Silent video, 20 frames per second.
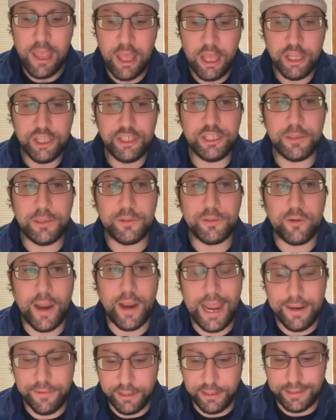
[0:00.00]

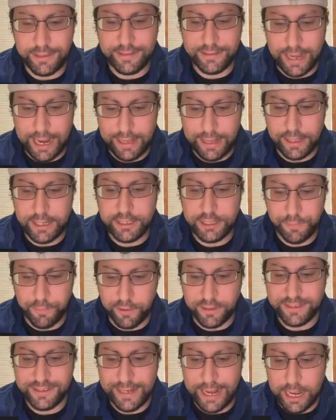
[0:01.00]
Subscribe to the Sideline
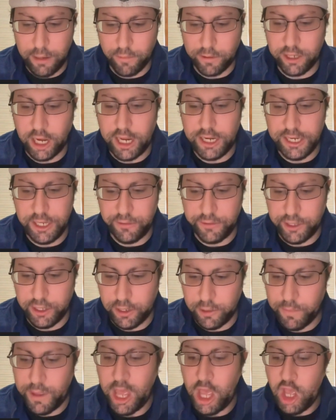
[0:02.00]
Sports Network on
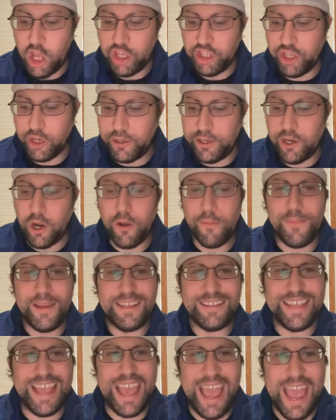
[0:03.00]
YouTube so you don't
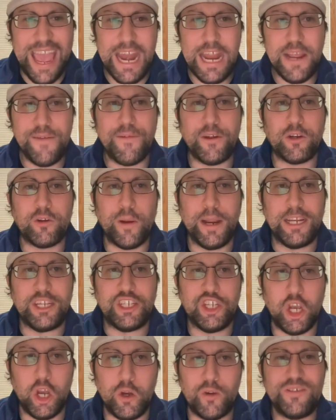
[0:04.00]
miss any of our great
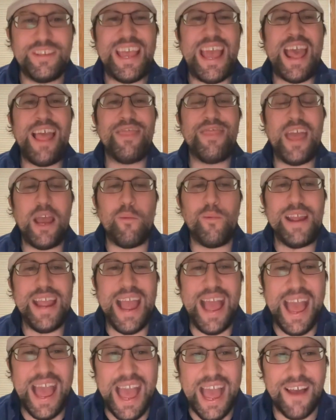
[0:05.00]
shows that we
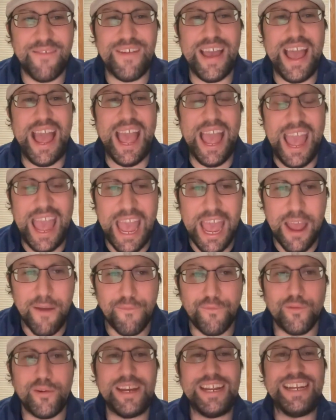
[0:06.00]
have
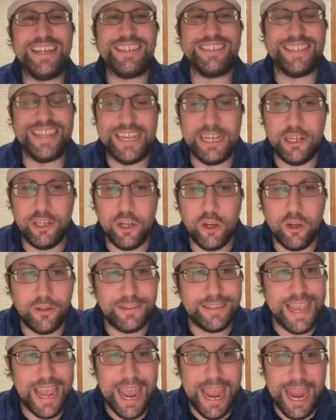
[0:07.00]
every single
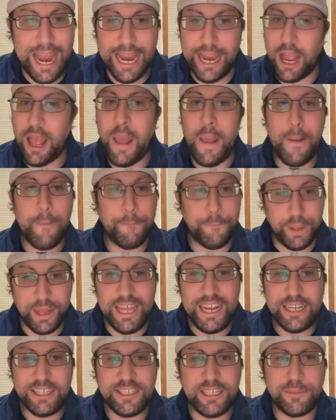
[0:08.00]
day.
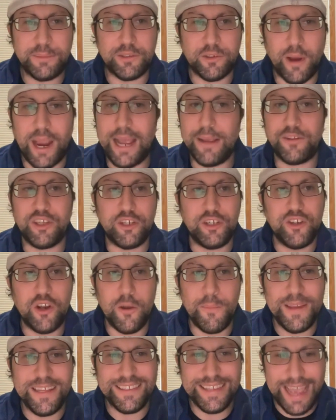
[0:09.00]
Please subscribe so you don't
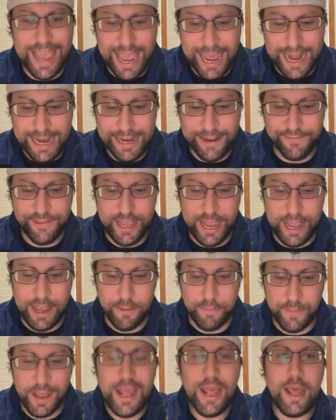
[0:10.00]
miss any of
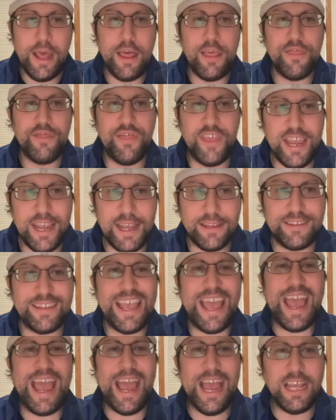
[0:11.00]
them. This
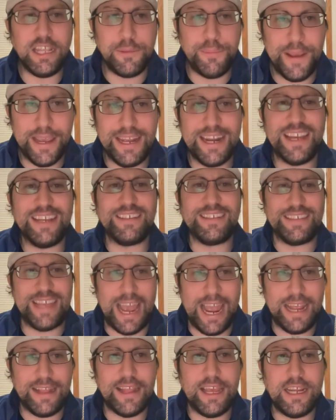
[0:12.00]
has been a
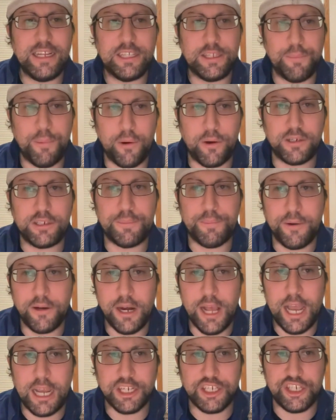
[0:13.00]
Sideline Sports
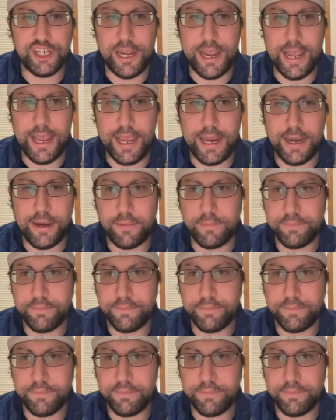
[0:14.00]
production.